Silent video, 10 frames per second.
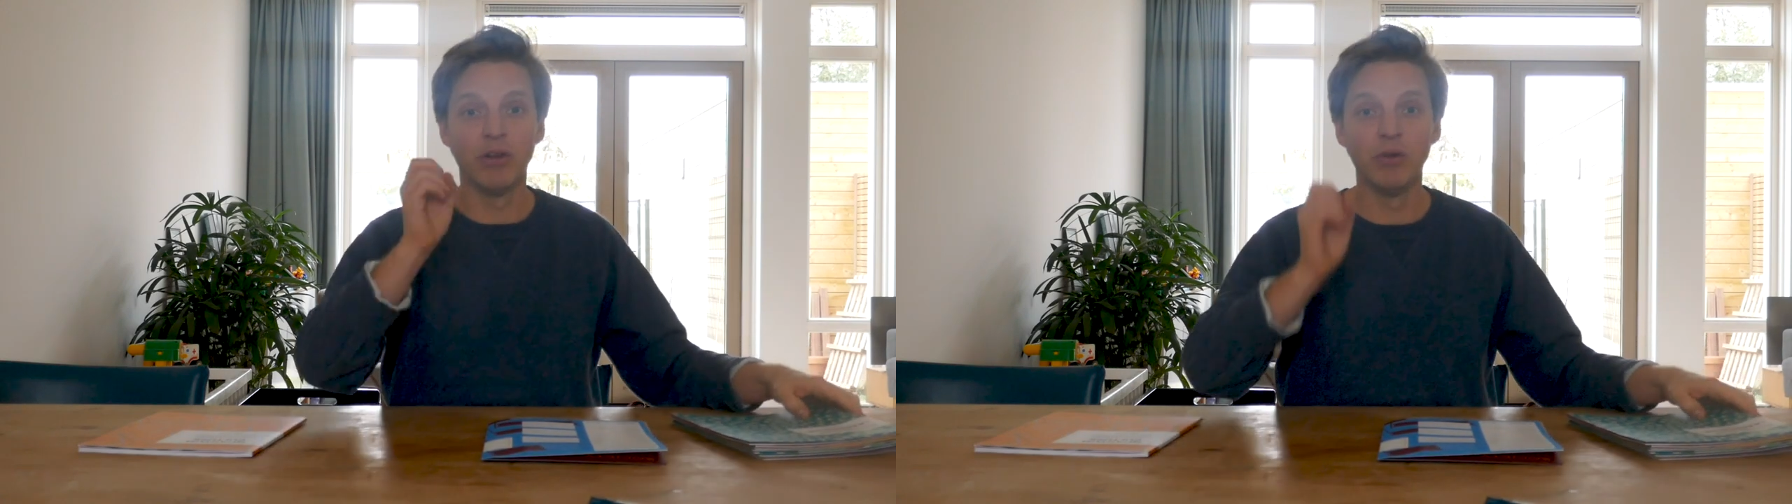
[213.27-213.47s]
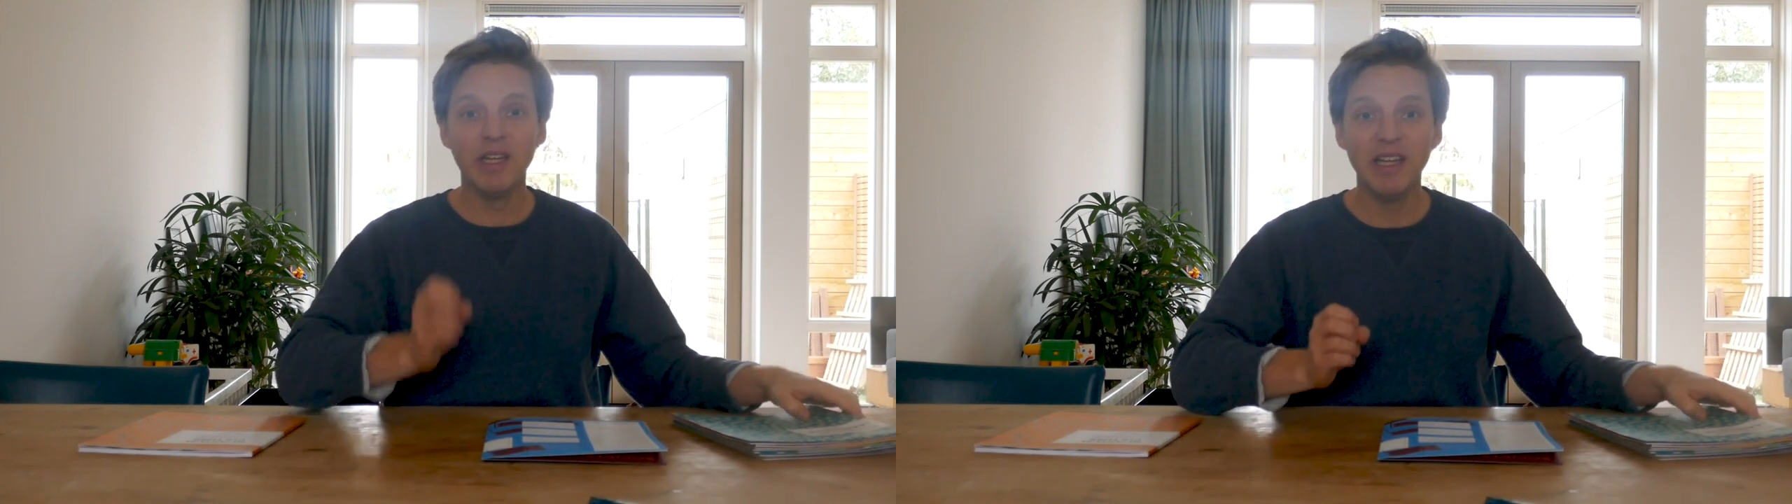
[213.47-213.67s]

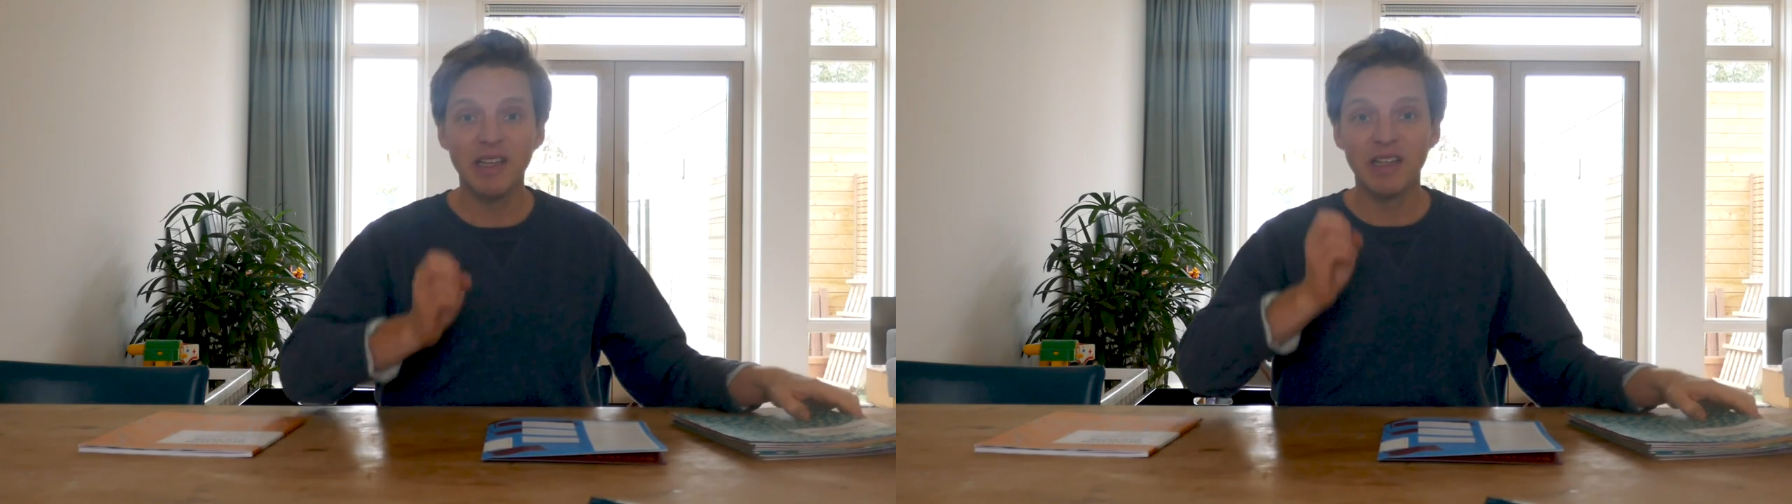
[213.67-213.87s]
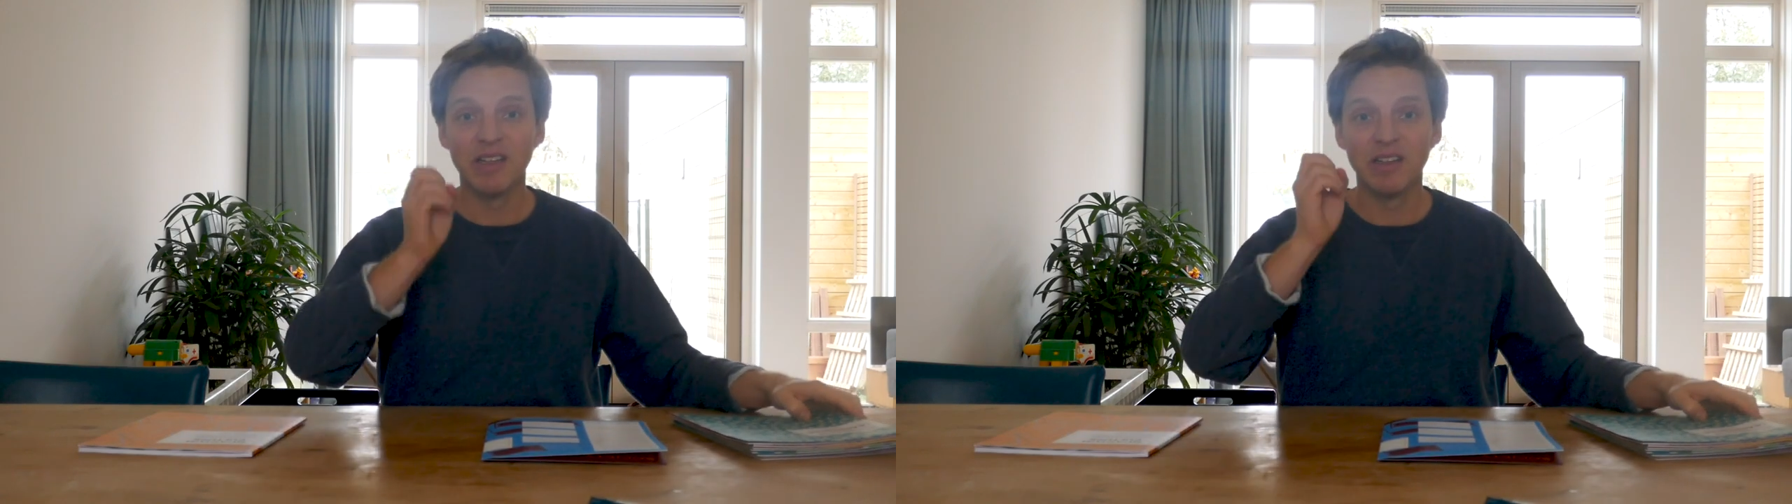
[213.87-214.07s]

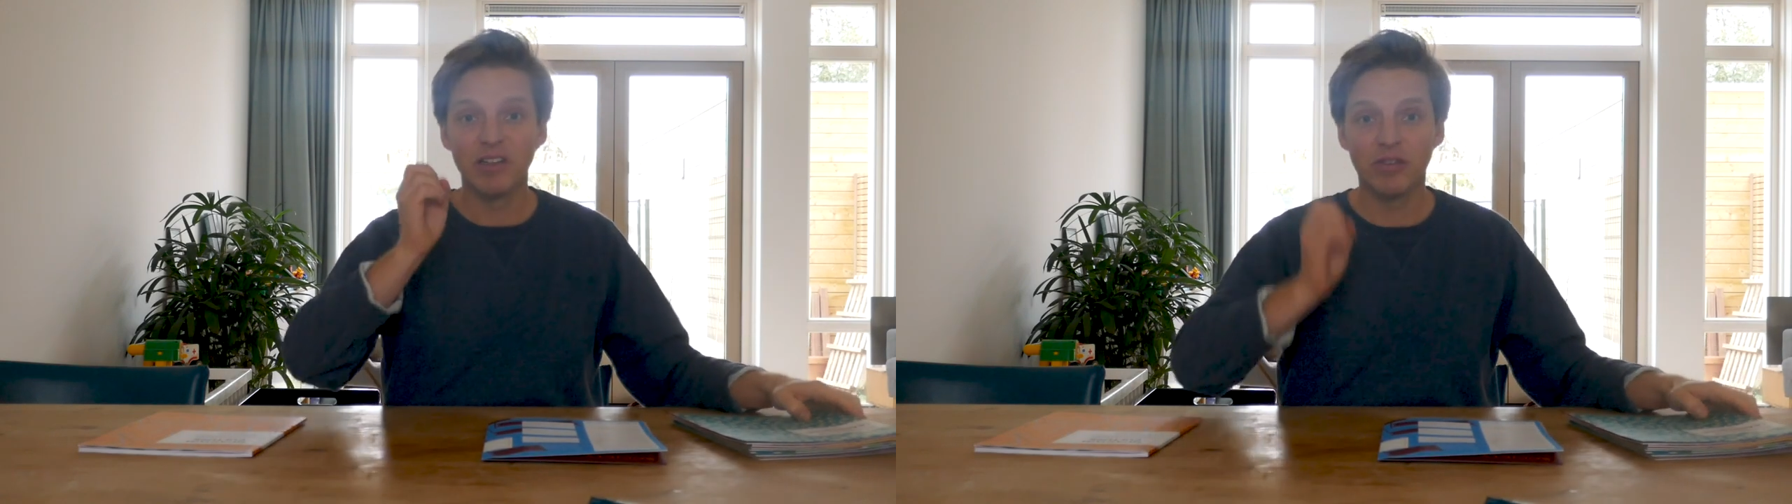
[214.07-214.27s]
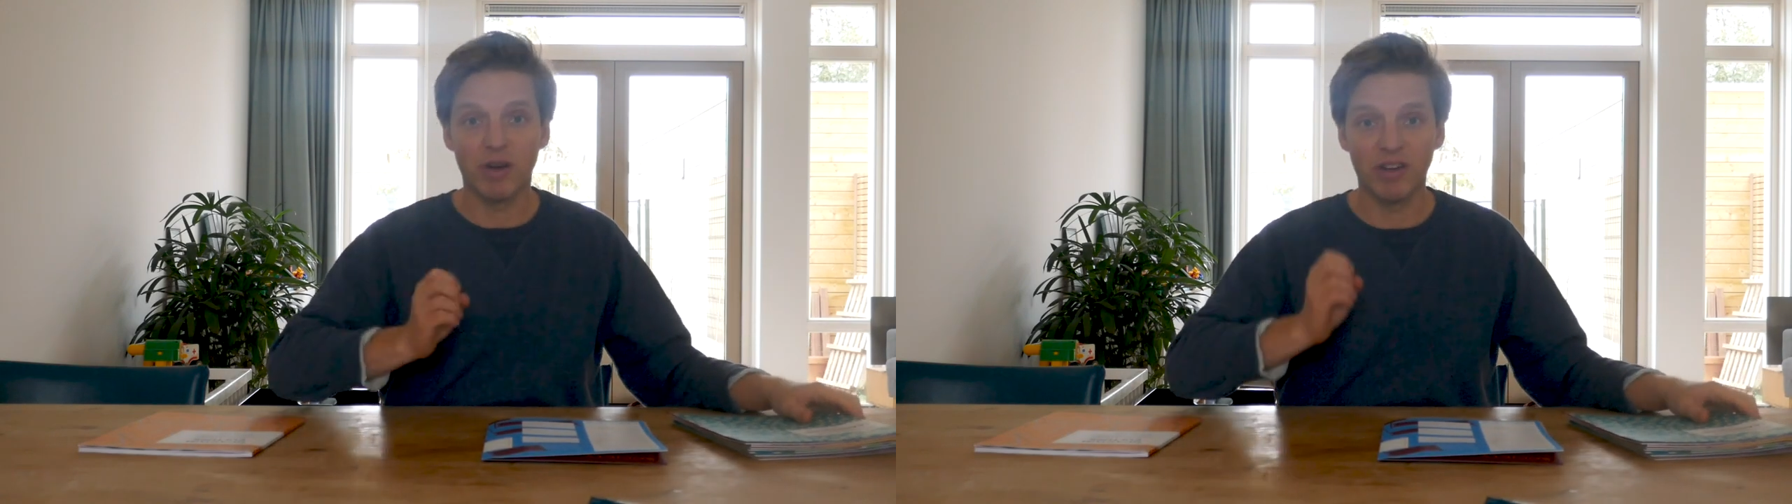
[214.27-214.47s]
unique
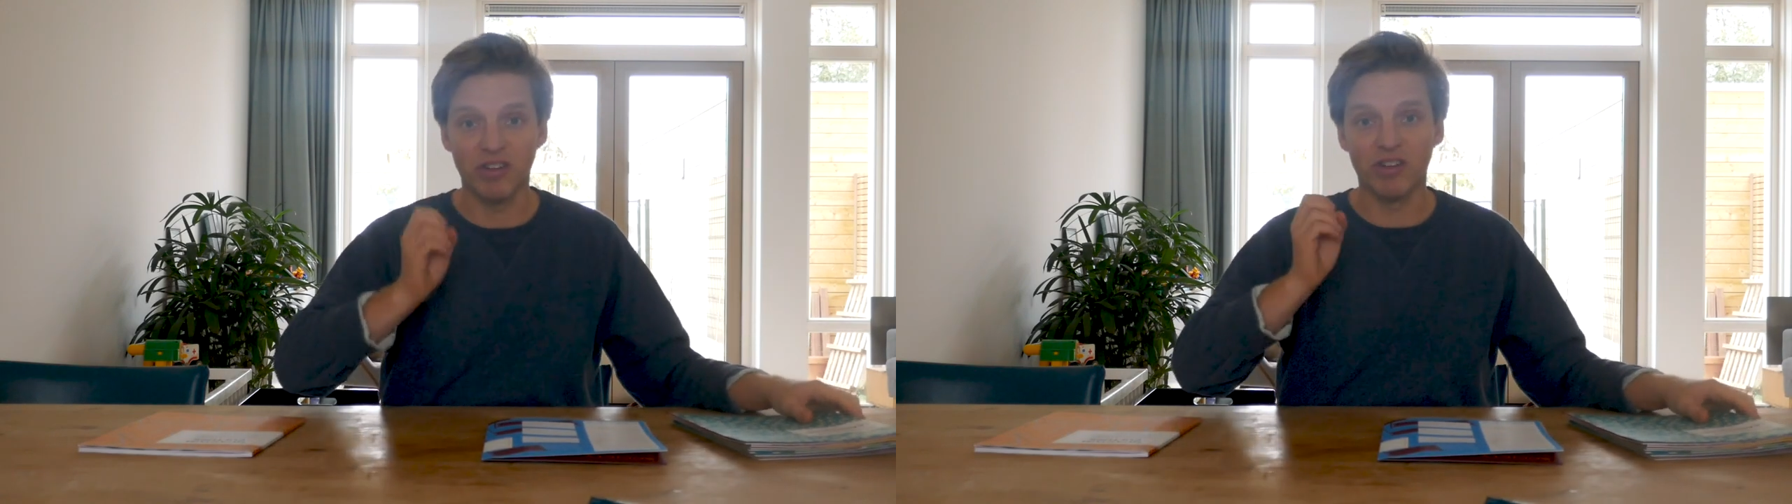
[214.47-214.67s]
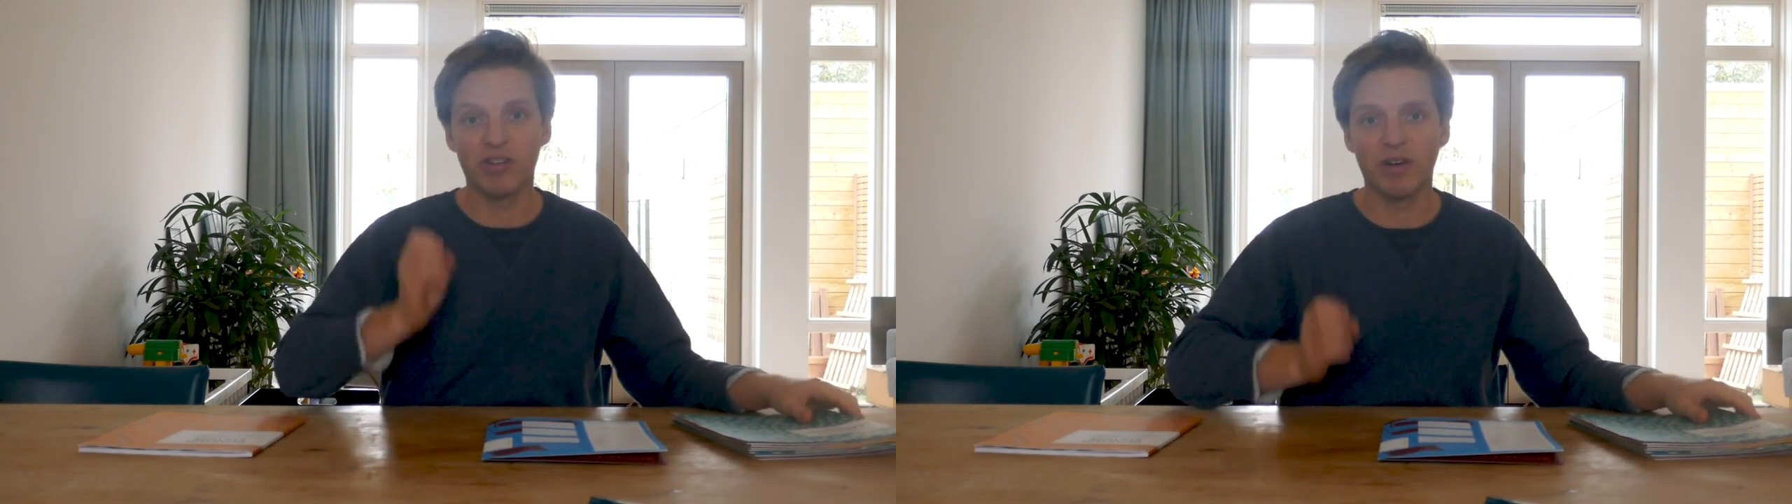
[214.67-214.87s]
strategy